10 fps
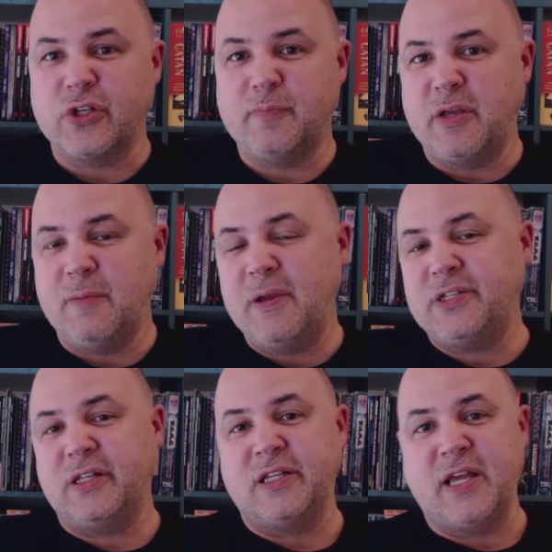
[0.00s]
so to speak, you
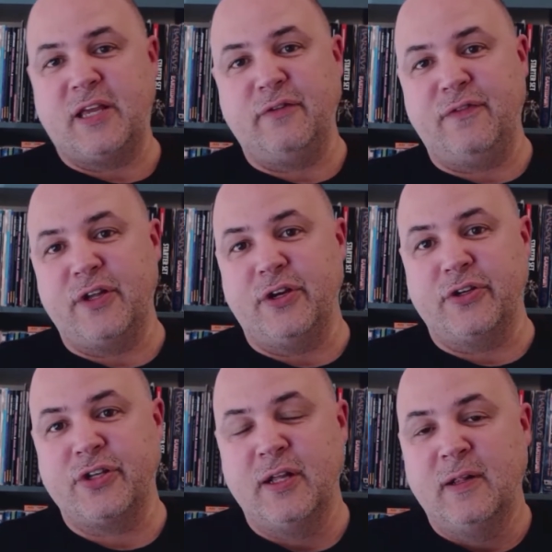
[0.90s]
basically take your
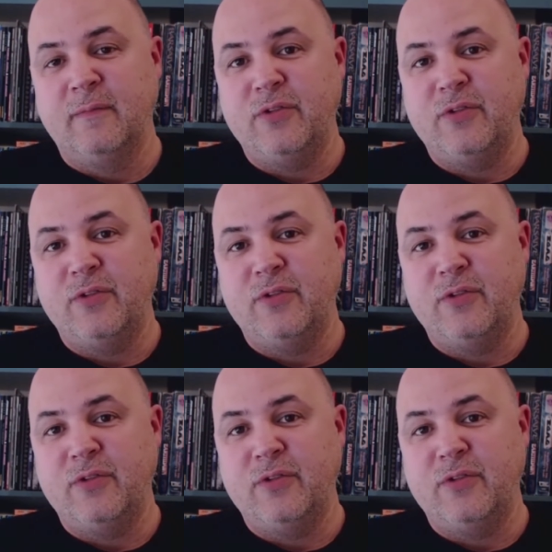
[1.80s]
figures,